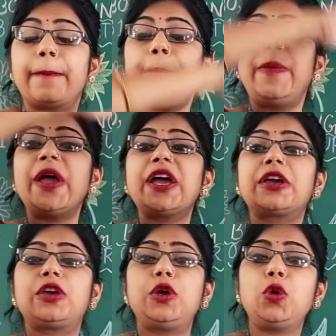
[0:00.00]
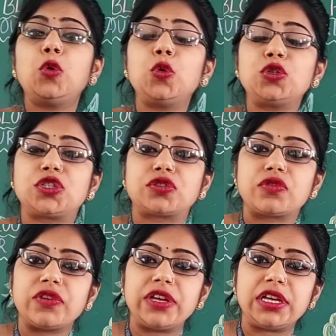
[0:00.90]
big huge
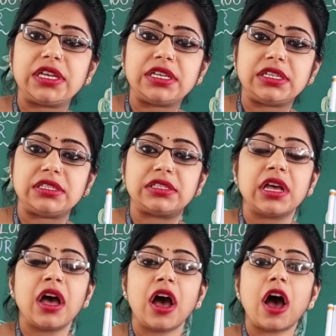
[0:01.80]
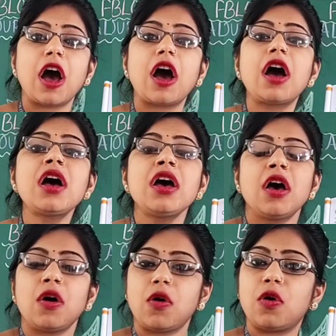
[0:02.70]
trees
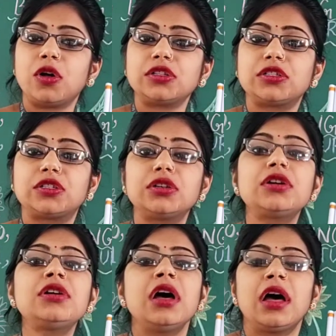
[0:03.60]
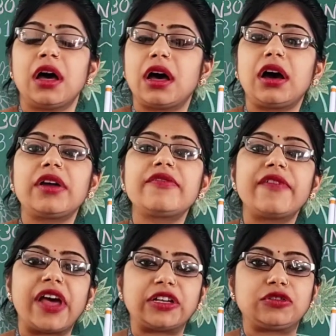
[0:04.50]
are also our
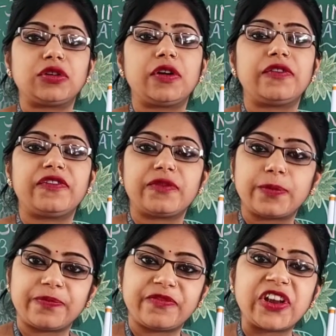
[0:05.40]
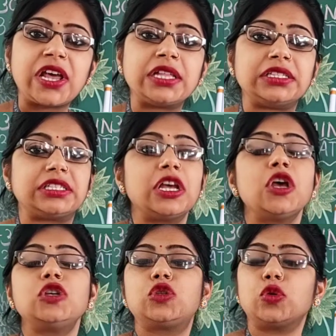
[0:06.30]
natural friends.
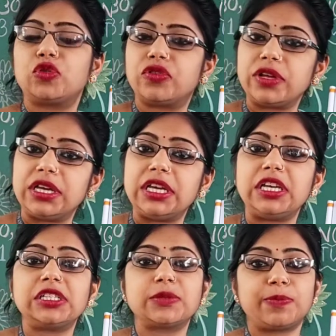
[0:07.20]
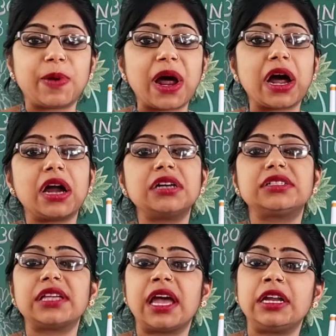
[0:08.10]
So trees,
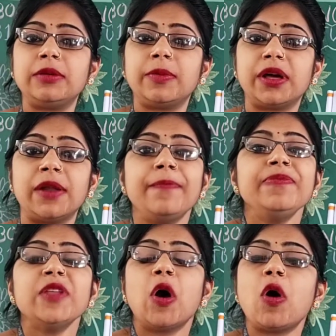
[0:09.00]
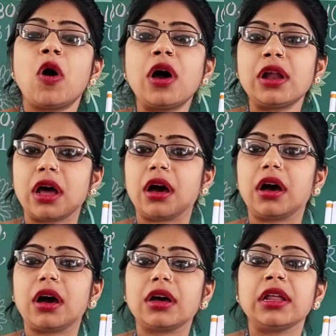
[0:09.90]
plants, animals, all
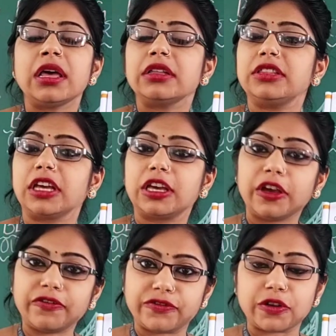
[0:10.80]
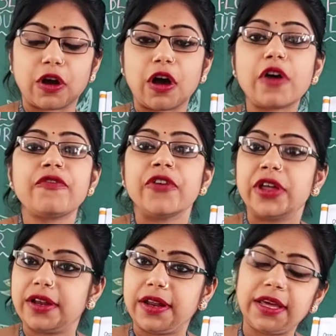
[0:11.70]
are the gift
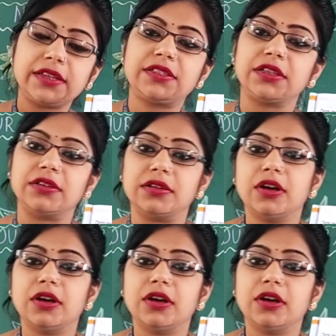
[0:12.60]
of nature.